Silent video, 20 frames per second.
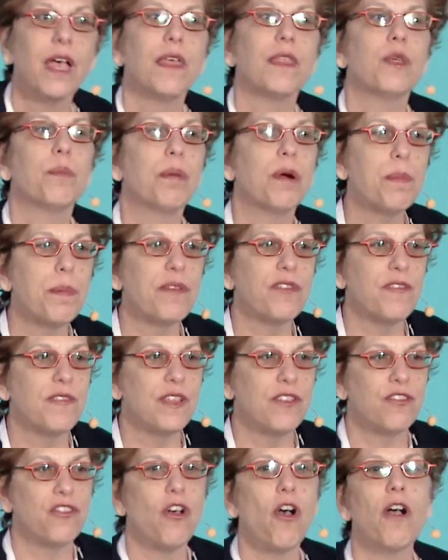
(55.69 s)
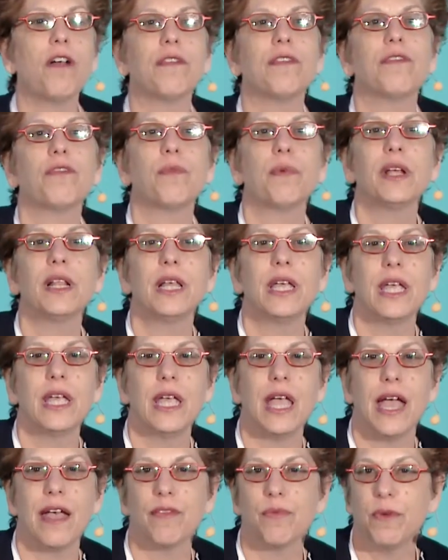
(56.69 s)
the purpose of these talks is
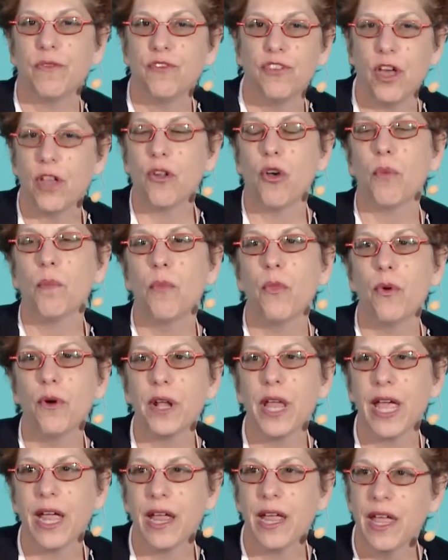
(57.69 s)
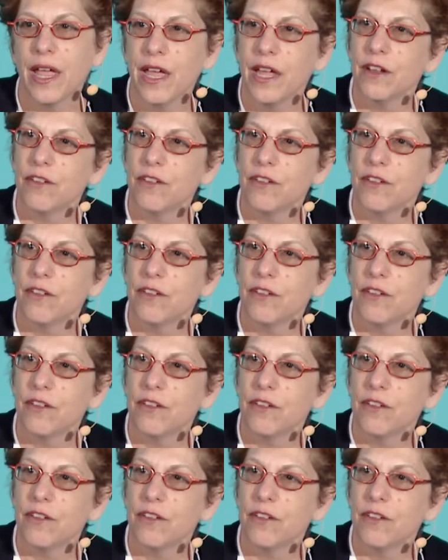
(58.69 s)
really, as we've done all morning,